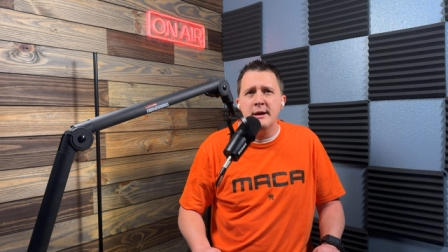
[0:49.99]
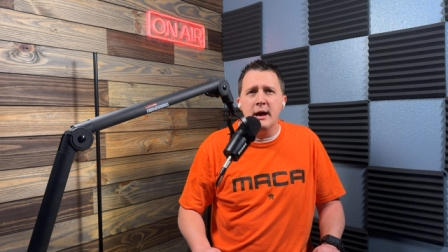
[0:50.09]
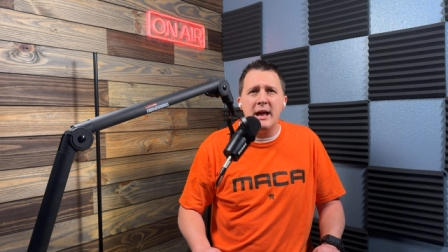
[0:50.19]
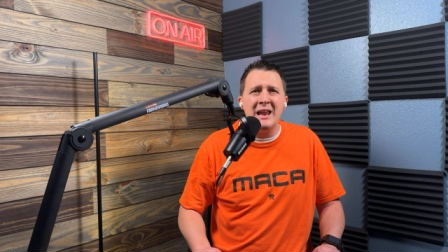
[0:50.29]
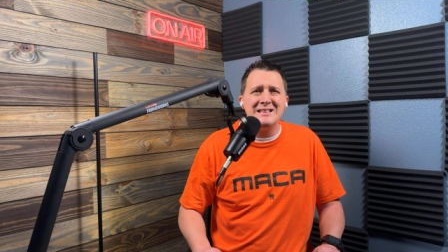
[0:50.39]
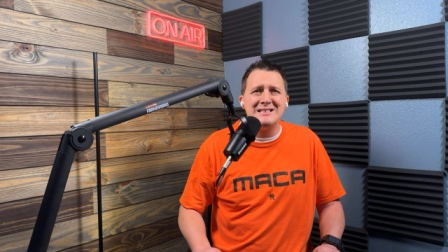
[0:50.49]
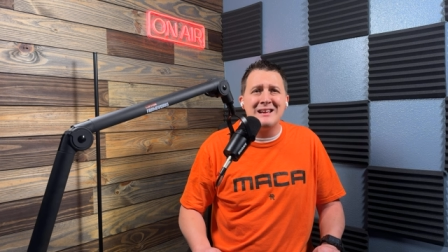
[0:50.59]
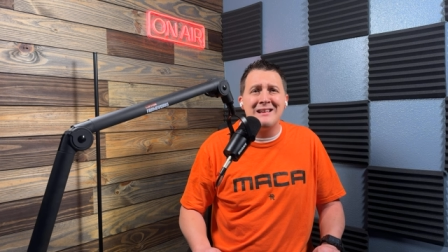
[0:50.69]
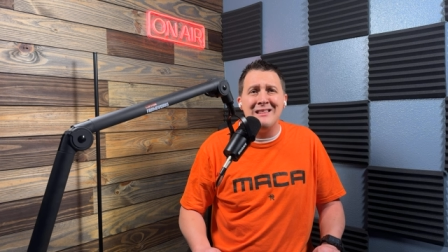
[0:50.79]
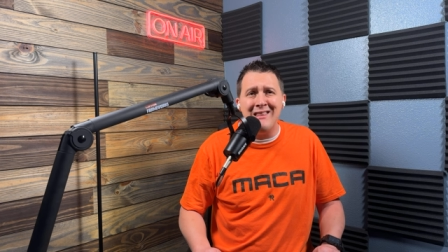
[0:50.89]
Again, it's the
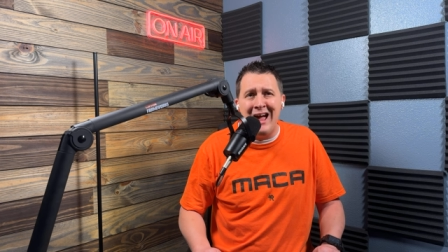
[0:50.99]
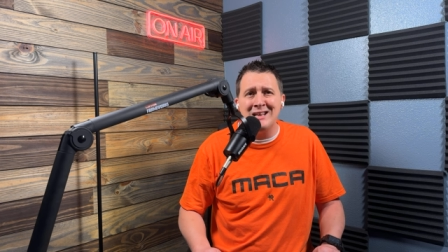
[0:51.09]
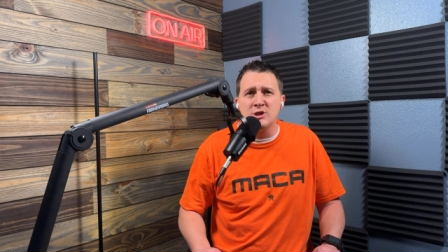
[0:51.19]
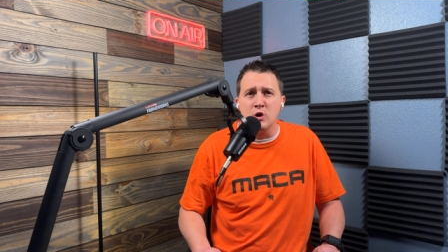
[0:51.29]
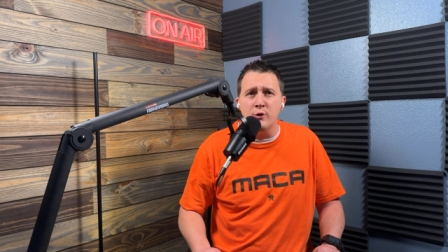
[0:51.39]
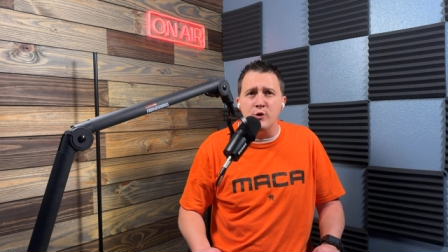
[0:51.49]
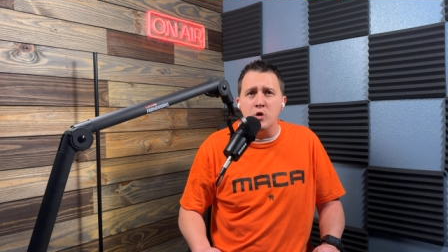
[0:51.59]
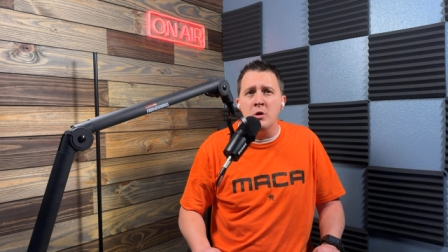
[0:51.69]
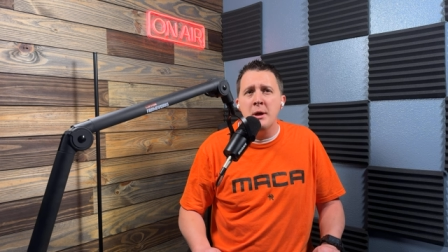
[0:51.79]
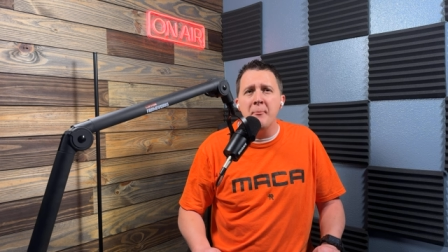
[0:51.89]
classical
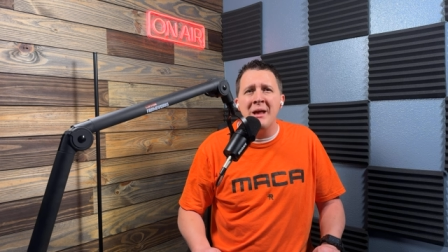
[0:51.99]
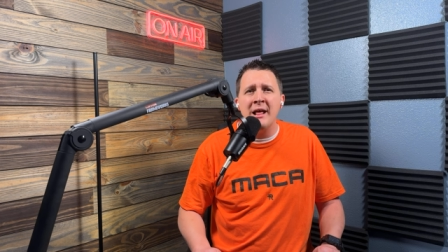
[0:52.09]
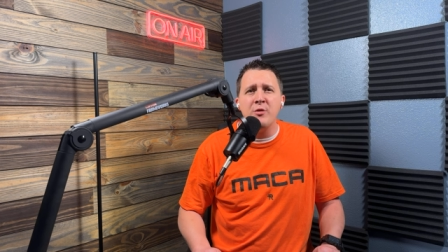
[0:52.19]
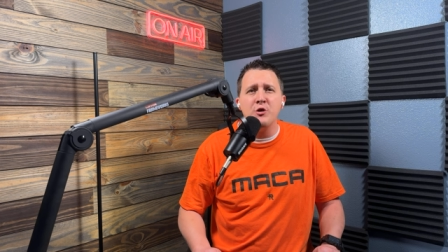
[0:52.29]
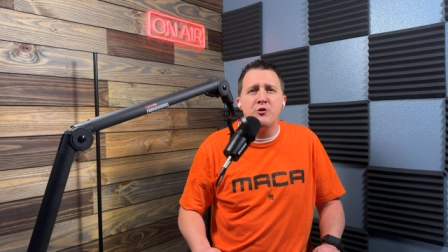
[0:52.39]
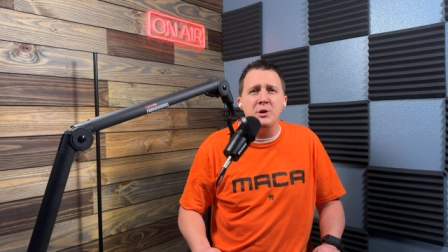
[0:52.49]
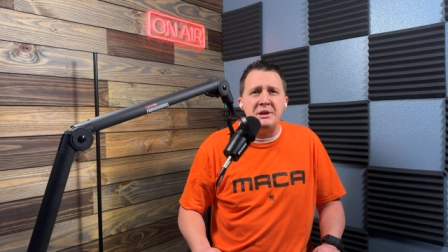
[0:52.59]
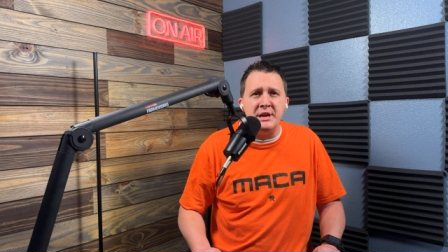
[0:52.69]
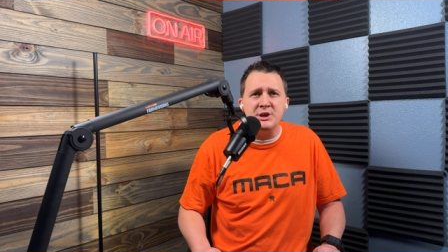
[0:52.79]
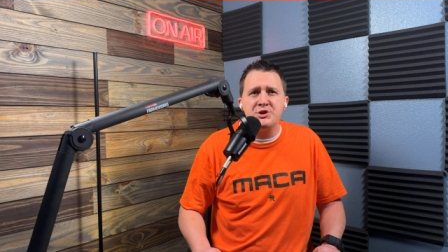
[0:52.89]
view, meaning the
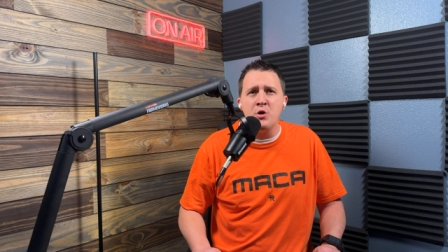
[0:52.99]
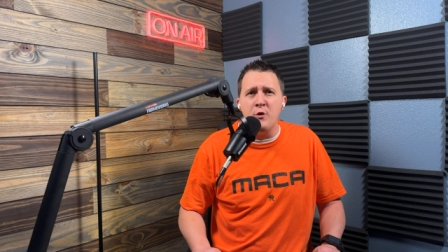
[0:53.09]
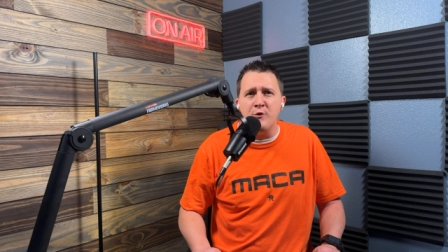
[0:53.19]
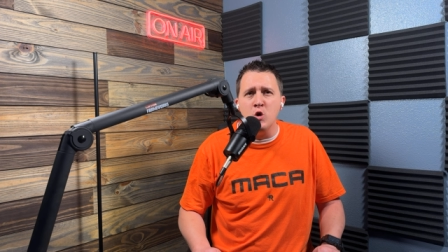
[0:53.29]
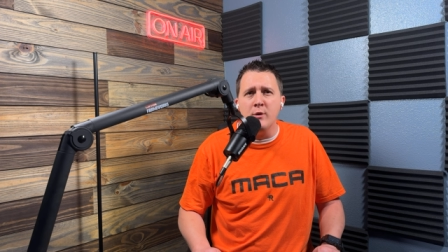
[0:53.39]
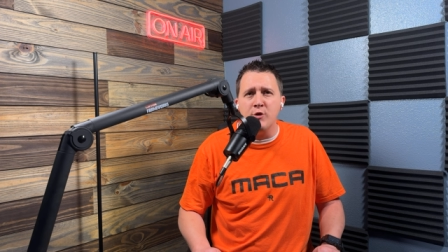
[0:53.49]
traditional view of